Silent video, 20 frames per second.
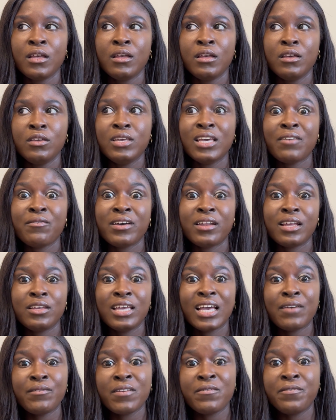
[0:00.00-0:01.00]
you
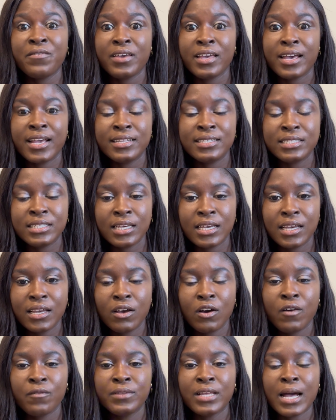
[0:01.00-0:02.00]
have a fair idea
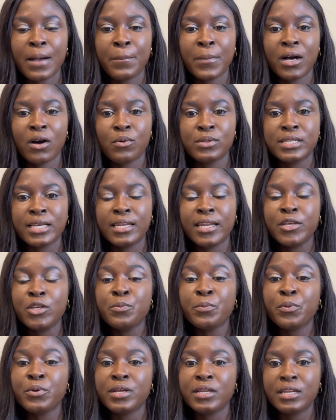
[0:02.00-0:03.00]
of the amount, and then you
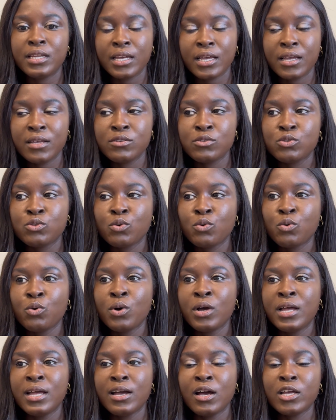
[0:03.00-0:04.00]
put it there, so
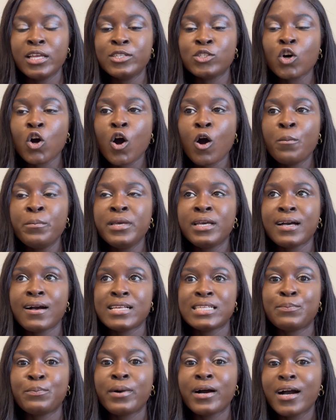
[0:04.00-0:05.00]
it all
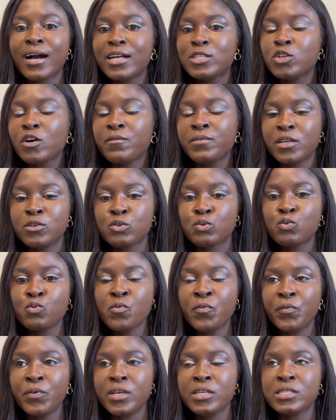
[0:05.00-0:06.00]
becomes part of the school
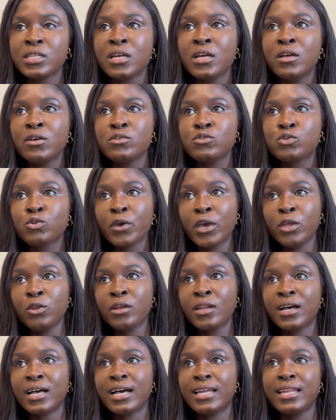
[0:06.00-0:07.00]
fees. So you know
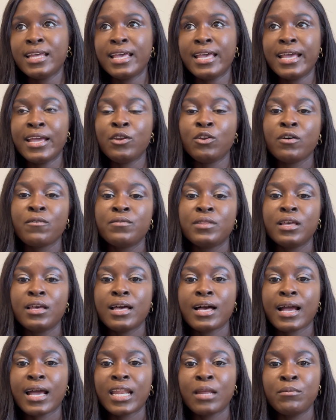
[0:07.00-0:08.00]
that at the end of the
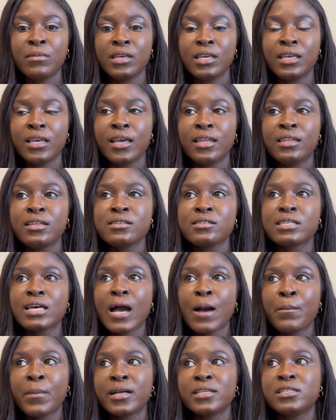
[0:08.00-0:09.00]
academic year, this is how
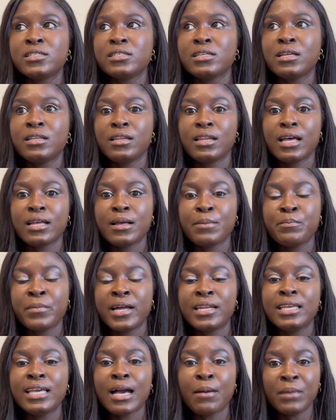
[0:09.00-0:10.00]
much
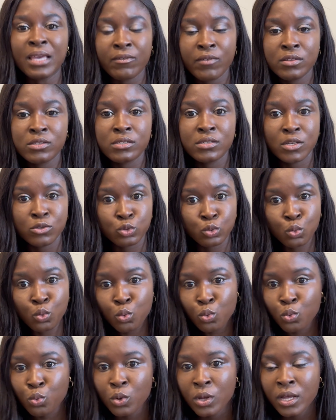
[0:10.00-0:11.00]
money I'm giving to the
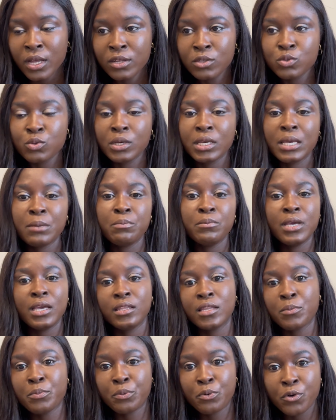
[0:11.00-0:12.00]
school to keep me in
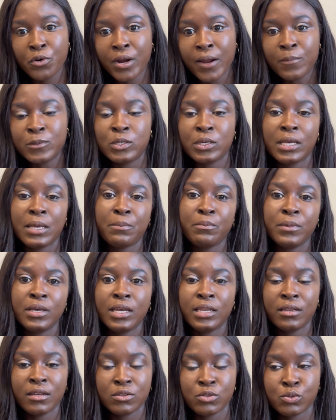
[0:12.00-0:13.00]
the program, to keep me
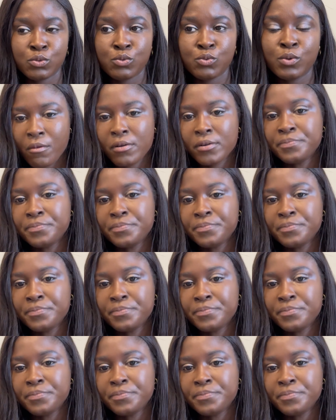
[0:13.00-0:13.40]
in the school.